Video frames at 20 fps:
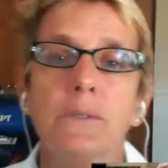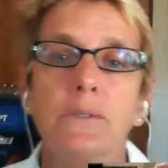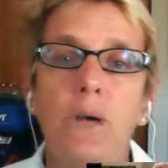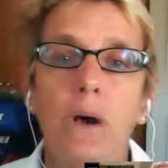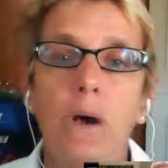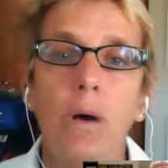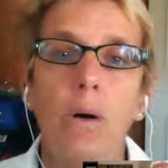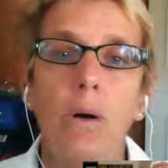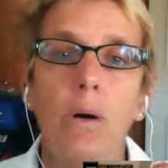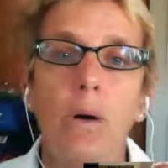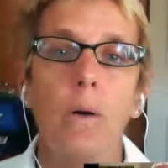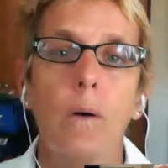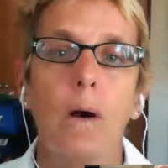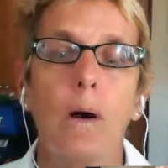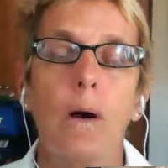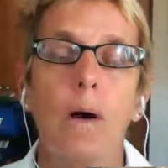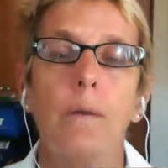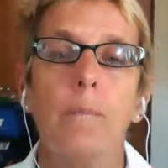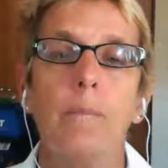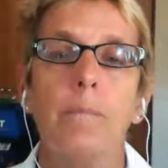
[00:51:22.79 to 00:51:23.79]

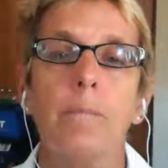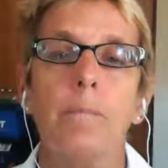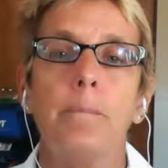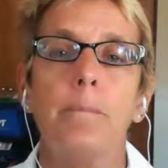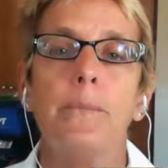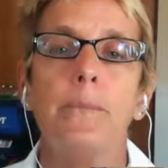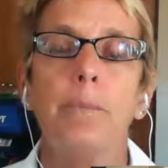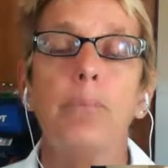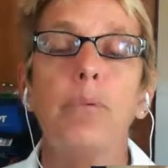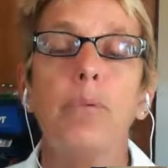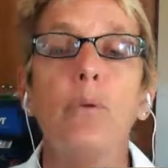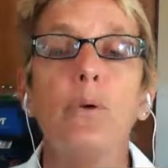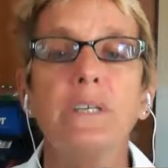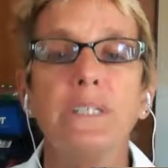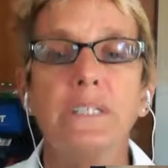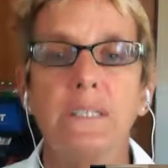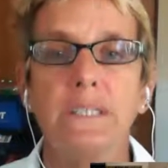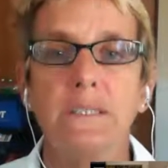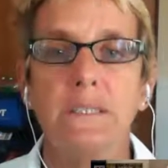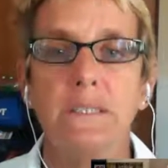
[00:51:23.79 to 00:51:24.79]
So the
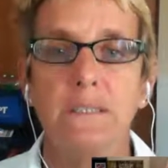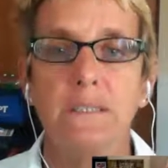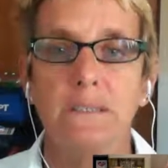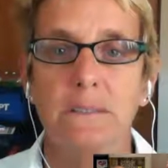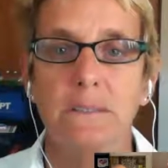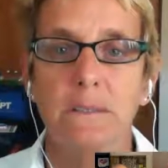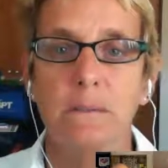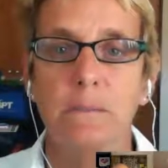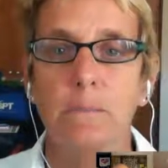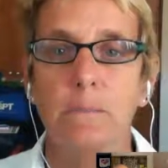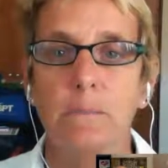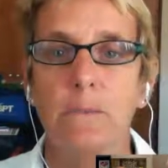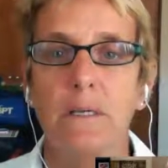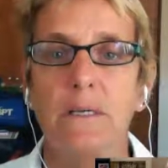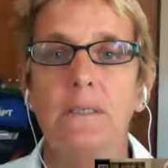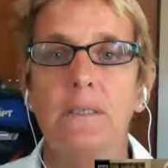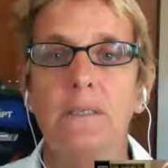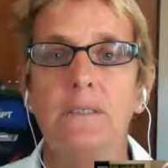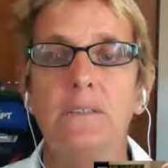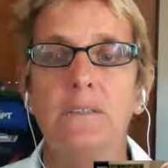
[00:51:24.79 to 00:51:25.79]
pointing system
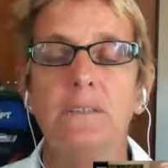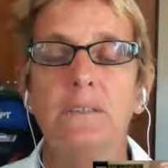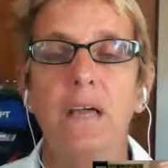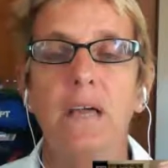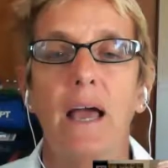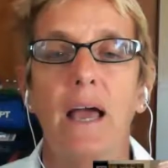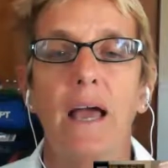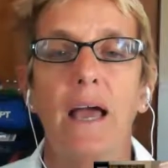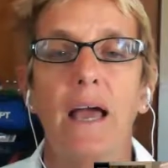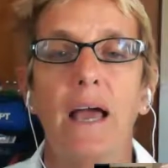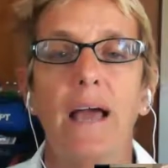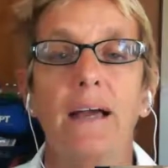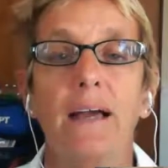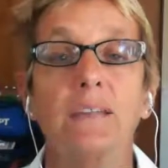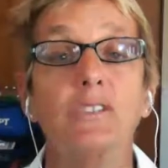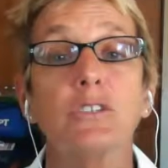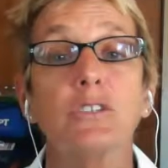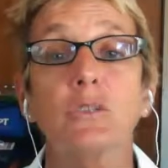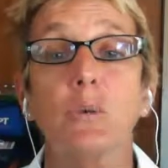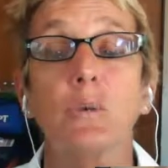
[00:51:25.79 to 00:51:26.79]
is
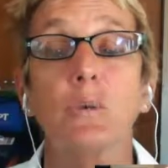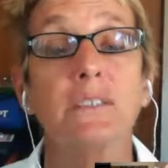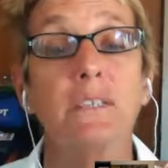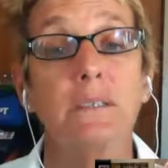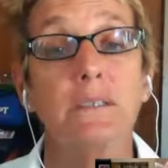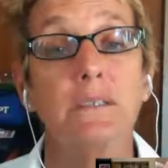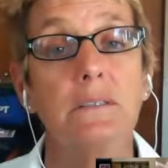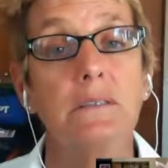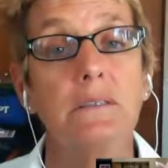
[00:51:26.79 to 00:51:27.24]
exquisite.